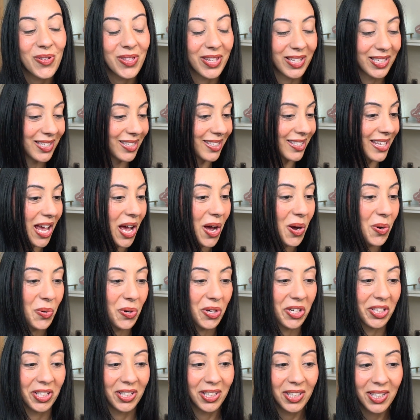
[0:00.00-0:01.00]
This is how
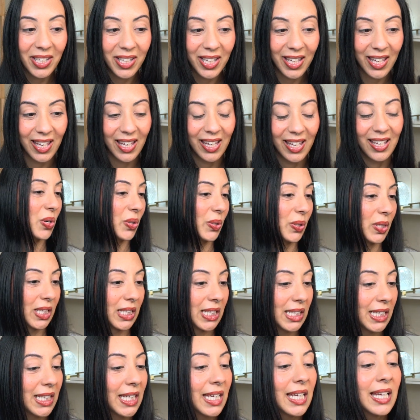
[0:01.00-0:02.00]
we're looking. We're
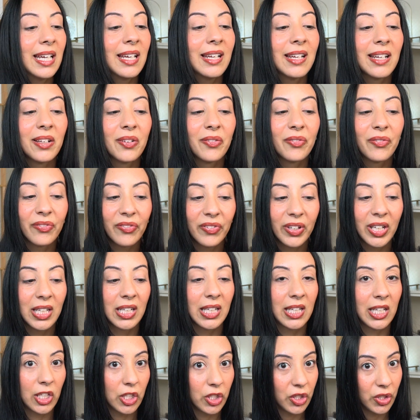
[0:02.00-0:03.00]
looking and
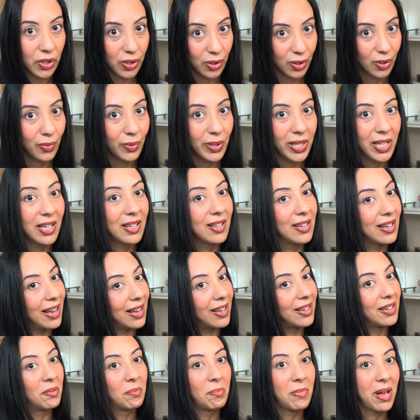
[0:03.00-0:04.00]
feeling dewy,
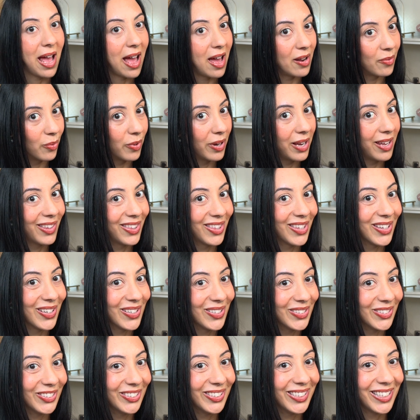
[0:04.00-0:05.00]
not in a bad way
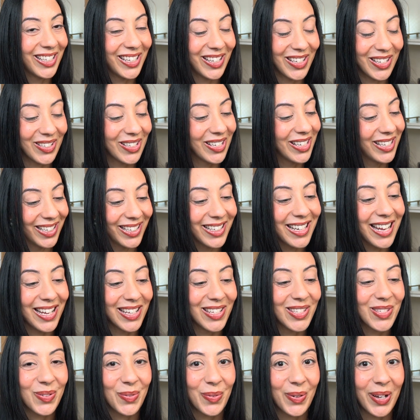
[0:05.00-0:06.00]
though, in a
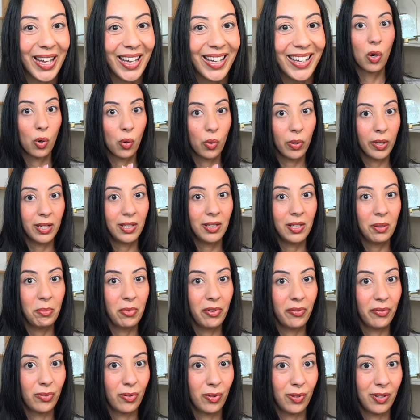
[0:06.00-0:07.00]
nice way. Quickly
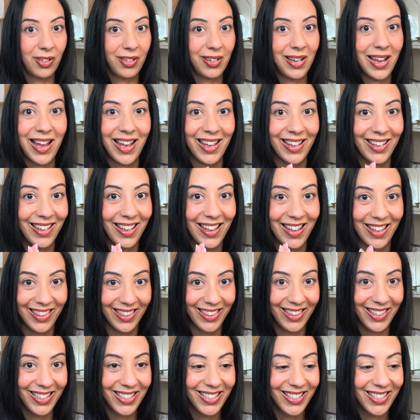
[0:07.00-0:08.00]
before I
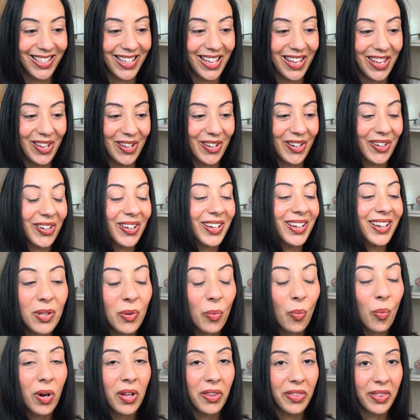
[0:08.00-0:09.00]
end this here,
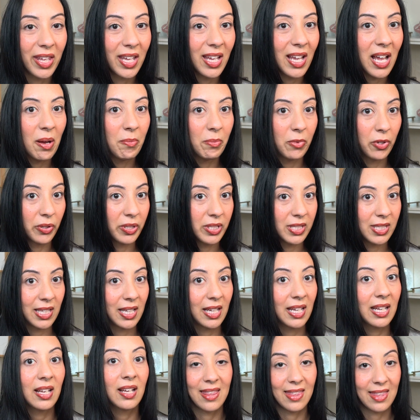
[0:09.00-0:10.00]
one thing I'm
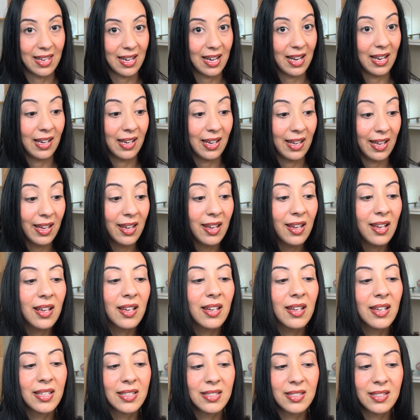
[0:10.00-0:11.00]
noticing that I
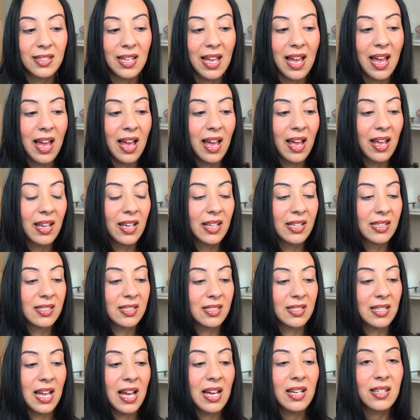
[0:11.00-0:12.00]
like is that
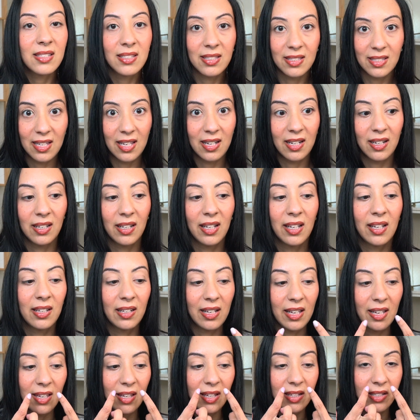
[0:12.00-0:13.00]
it's not settling
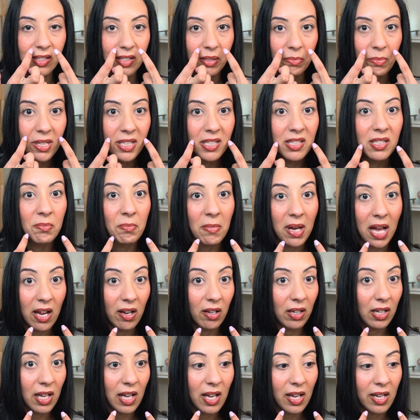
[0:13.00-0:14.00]
like into my
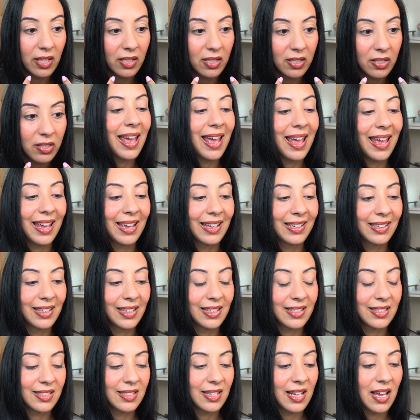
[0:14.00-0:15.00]
smile lines, and
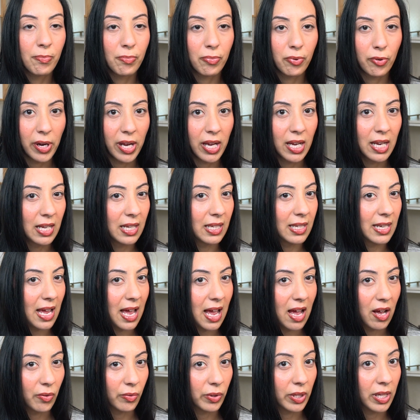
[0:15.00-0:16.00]
it's not breaking
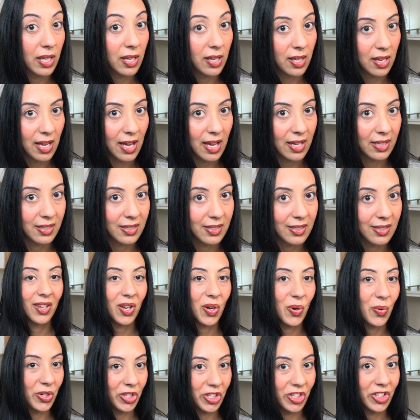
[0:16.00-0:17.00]
down yet,
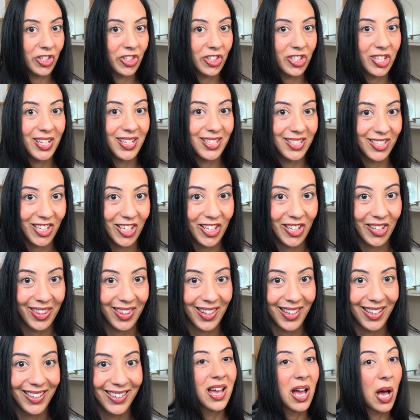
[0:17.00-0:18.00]
which is a good
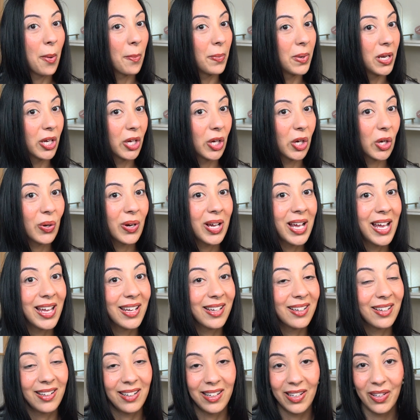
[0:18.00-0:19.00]
thing. I'm gonna go
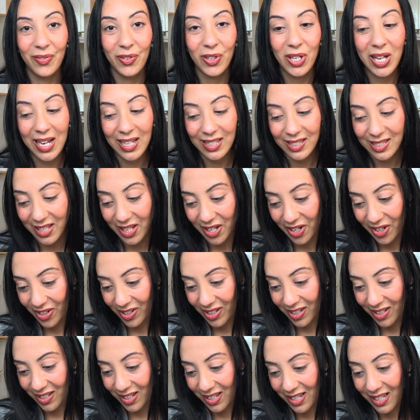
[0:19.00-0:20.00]
ahead, leave you guys
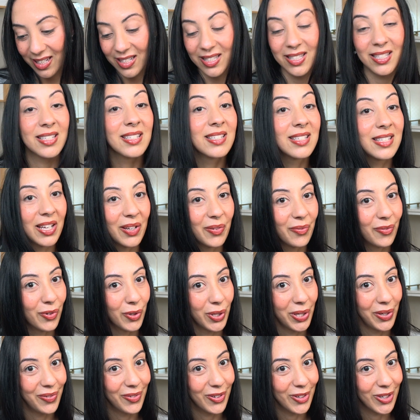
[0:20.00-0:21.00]
here. It's
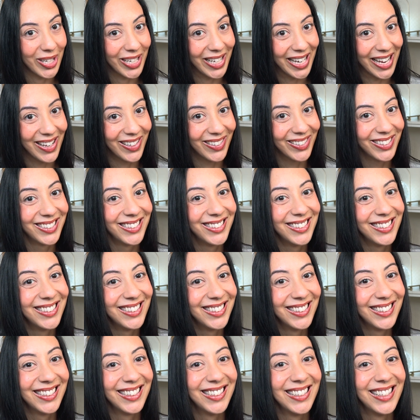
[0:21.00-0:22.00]
10:44 now,
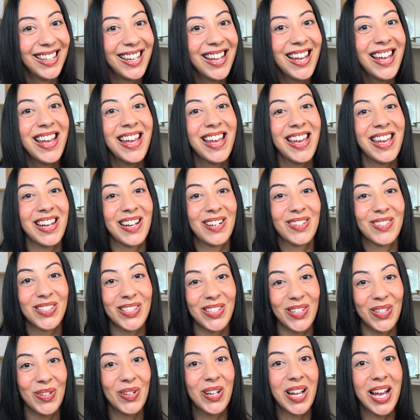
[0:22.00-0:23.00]
and I'll
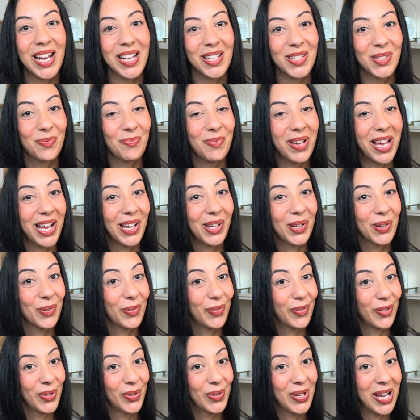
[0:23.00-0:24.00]
see you guys back in a
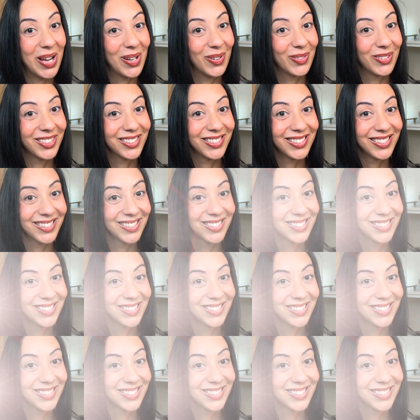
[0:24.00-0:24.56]
few hours.